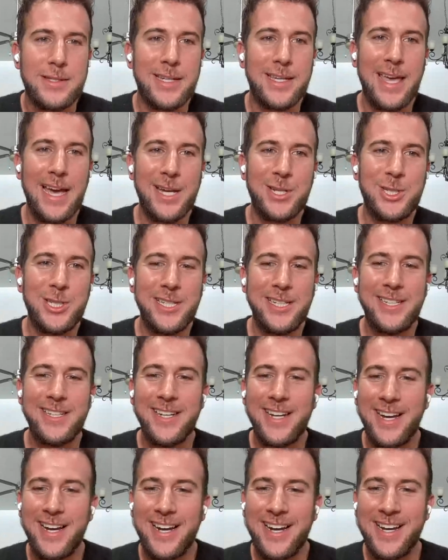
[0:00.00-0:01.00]

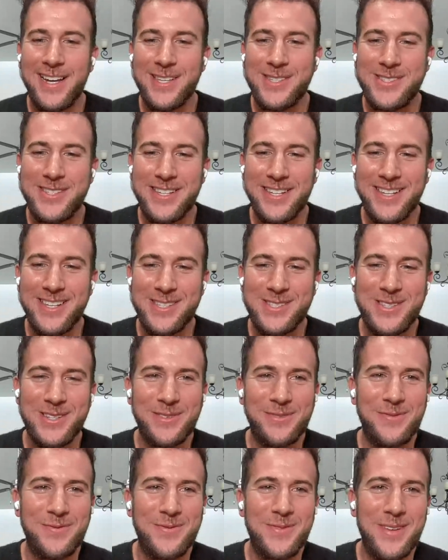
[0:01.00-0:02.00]
Takeshi is
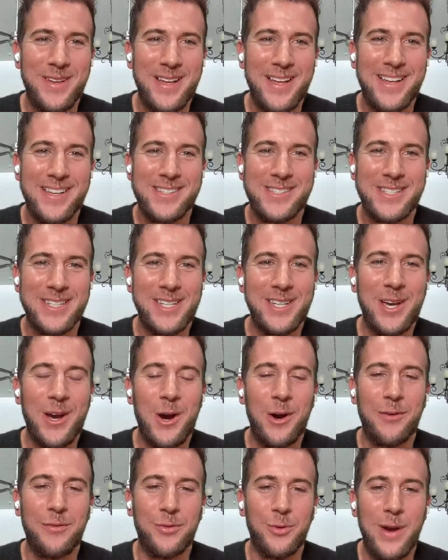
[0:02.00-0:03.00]
the
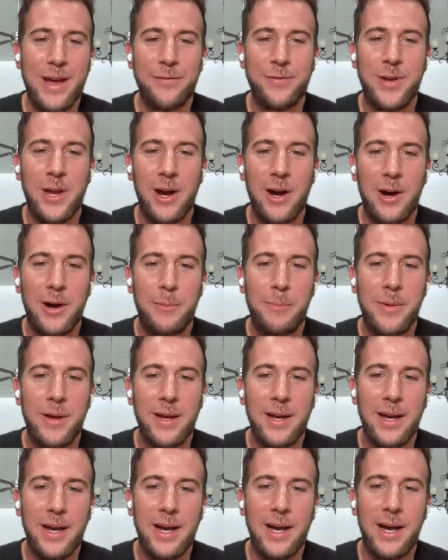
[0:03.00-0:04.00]
CEO of Revcom,
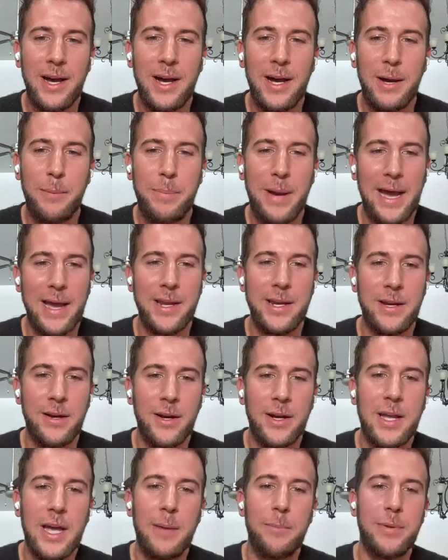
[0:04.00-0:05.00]

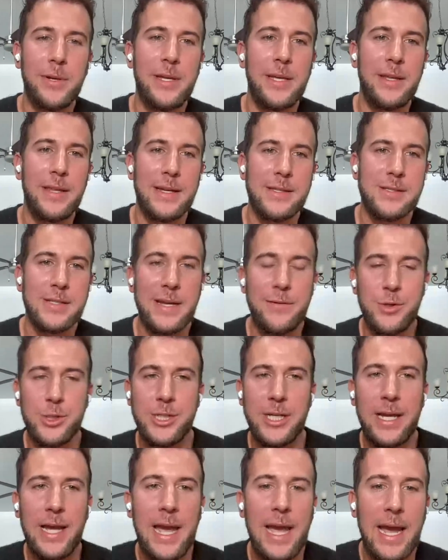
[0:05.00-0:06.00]
pioneering company that's
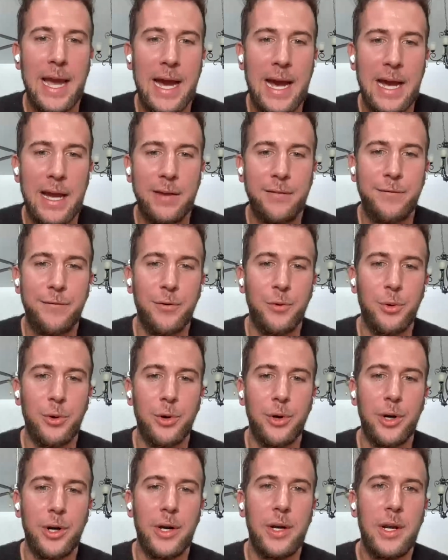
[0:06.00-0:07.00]
leveraging AI
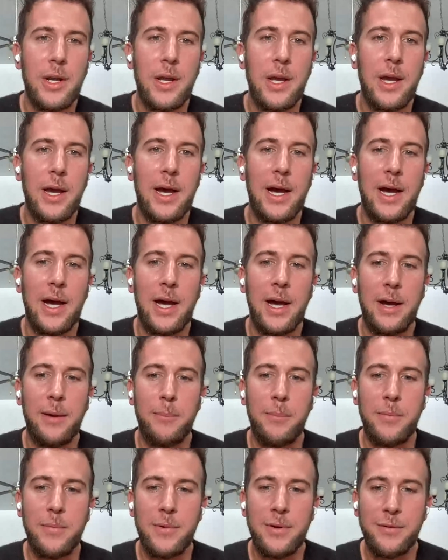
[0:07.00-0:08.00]
for
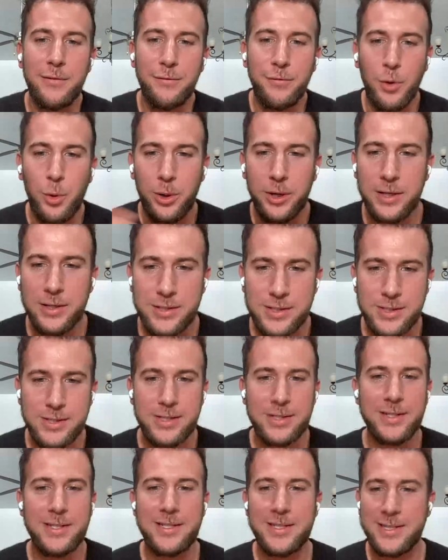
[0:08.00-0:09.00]

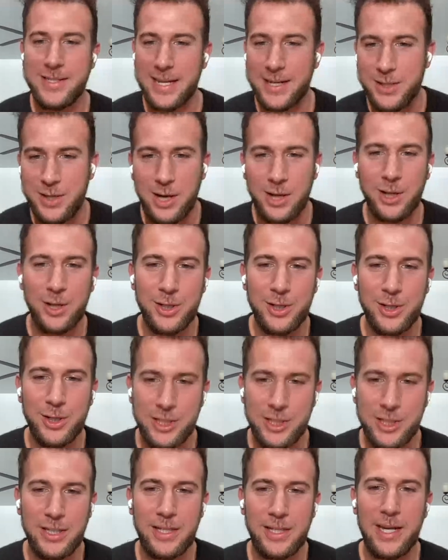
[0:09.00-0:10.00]
voice
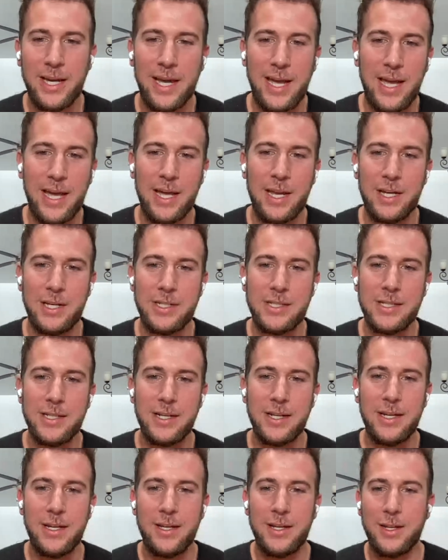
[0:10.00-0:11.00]
technology and
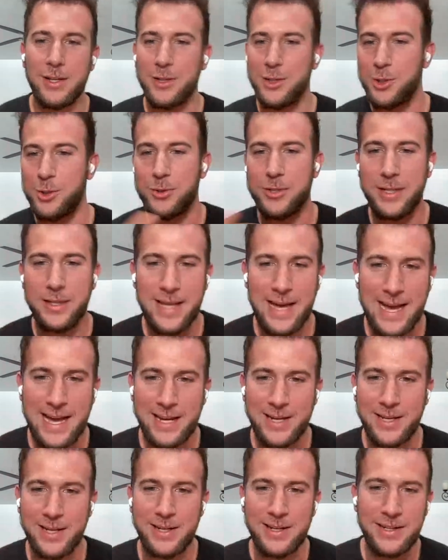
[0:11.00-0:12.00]
using
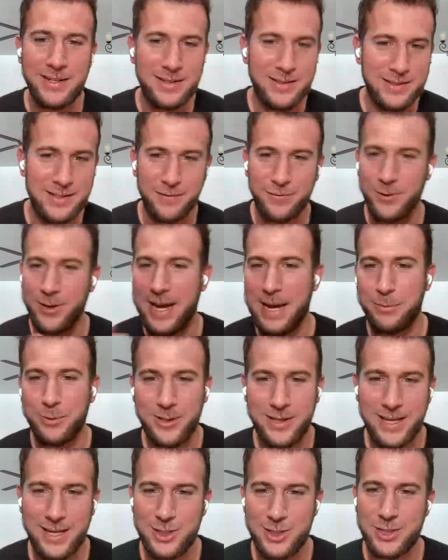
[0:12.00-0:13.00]
that in different
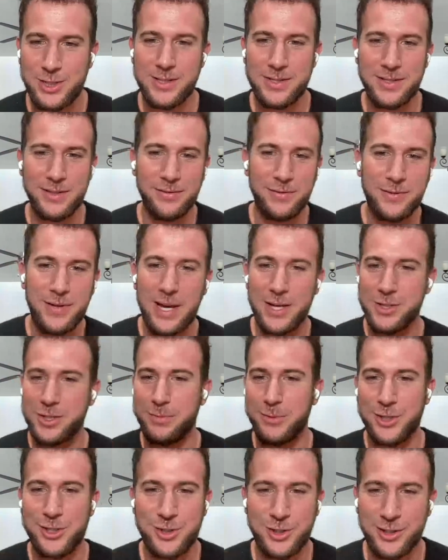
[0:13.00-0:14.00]
applications of
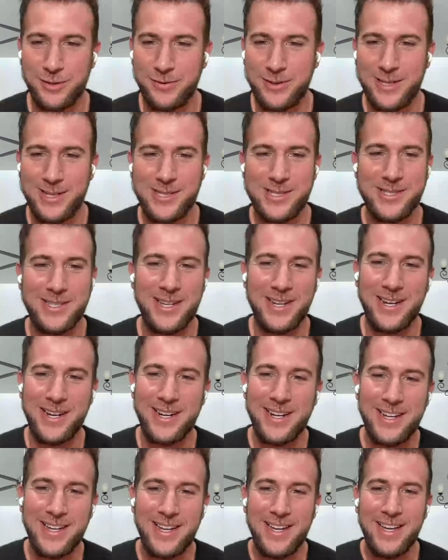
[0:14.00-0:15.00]
customer service
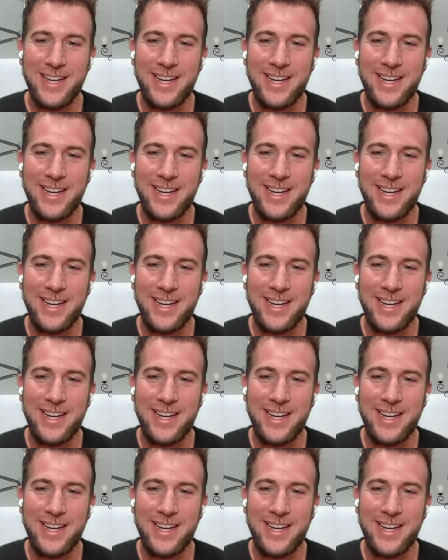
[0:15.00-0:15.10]
and